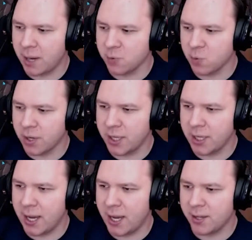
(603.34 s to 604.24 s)
where he
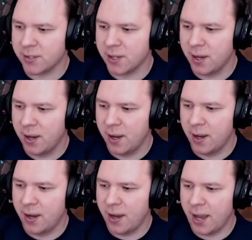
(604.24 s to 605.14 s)
has
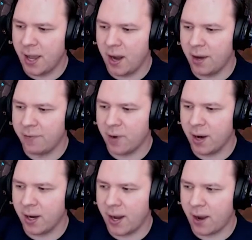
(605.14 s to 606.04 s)
enough
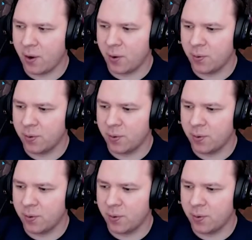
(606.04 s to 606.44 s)
right now.